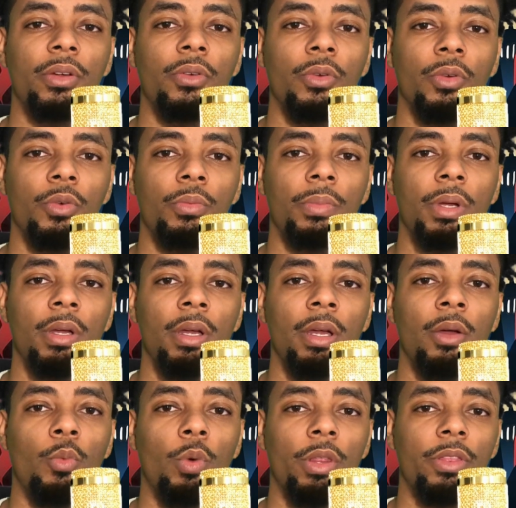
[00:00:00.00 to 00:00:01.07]
the group
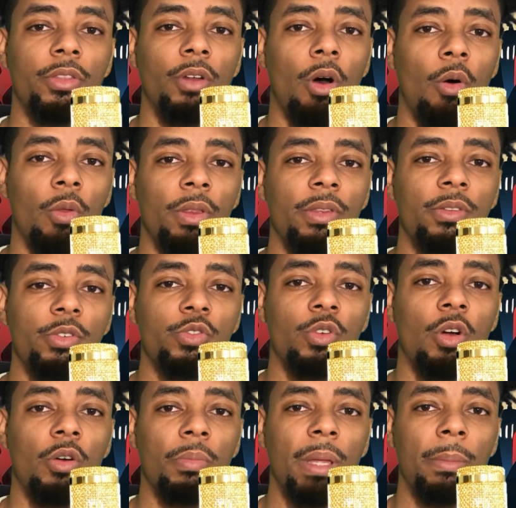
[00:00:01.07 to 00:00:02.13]
with only the
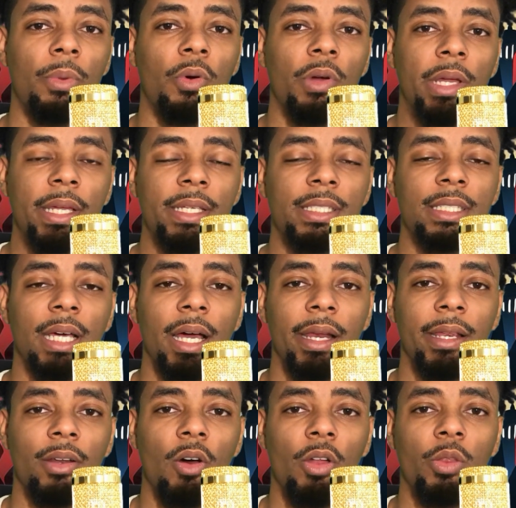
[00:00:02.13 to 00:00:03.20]
strong people on his side,
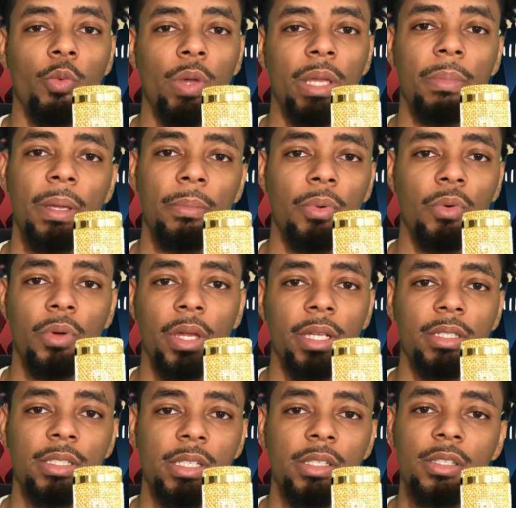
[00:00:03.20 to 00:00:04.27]
and all the weak people
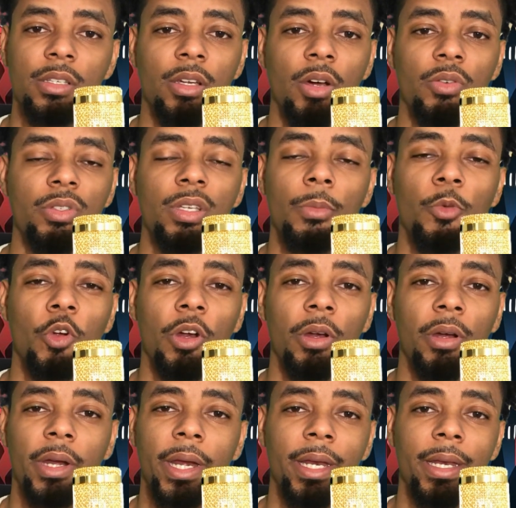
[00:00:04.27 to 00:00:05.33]
can just go
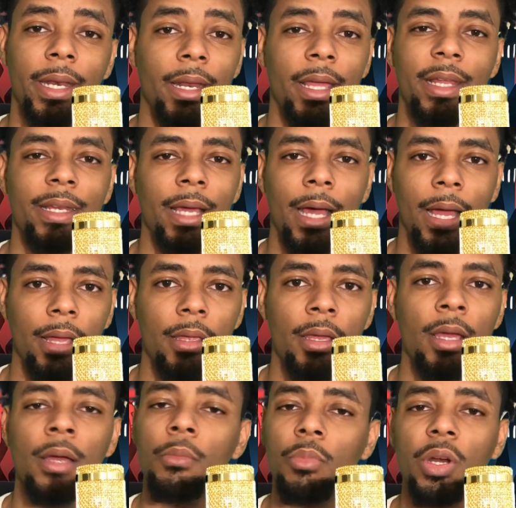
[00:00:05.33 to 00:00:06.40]
somewhere and die.
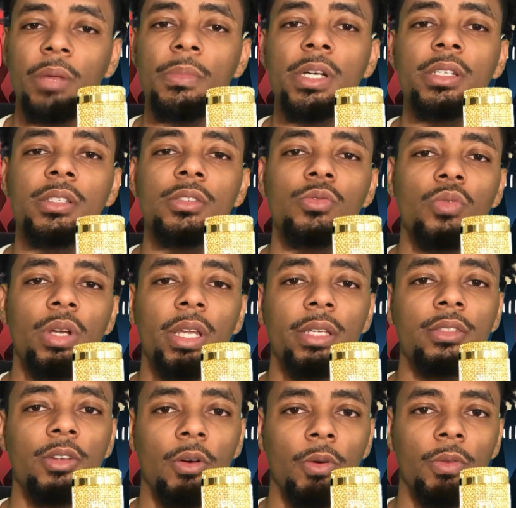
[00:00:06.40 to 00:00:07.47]
Pretty much is what he
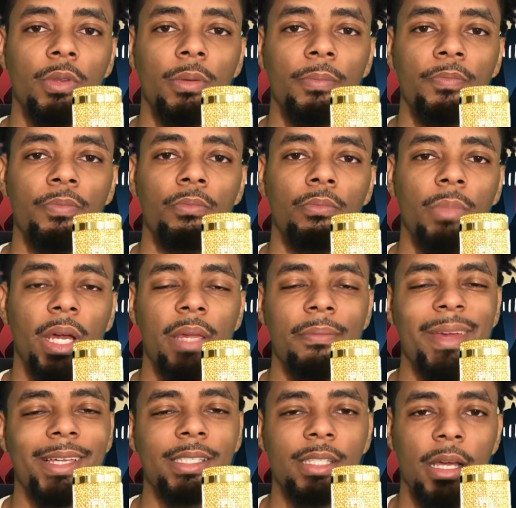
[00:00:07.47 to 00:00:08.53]
told them. But he
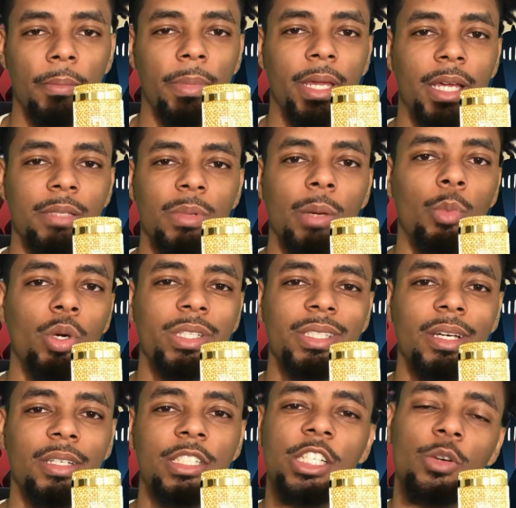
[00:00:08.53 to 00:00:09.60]
messed up because my boy
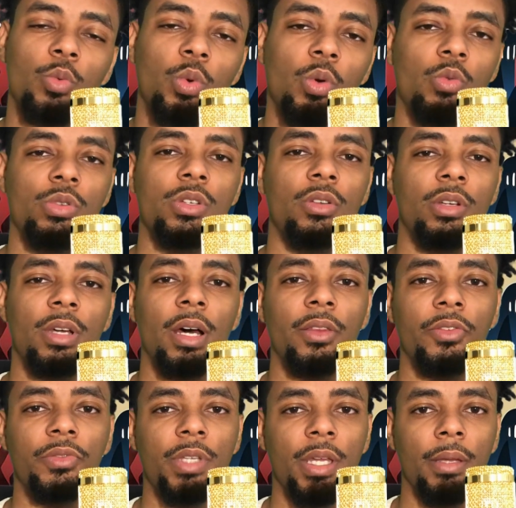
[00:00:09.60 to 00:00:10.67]
Sung Jin-Woo was on the
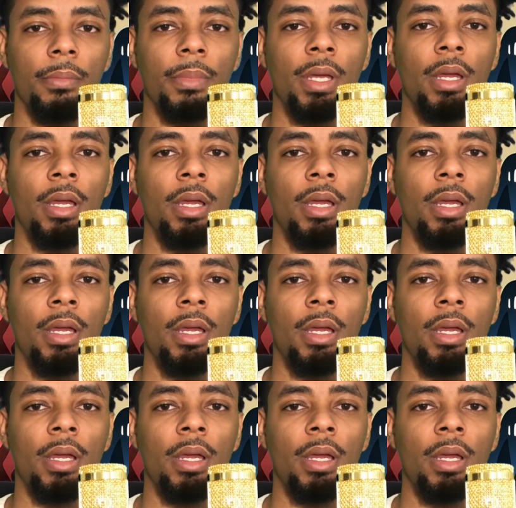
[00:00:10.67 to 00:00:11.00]
other team.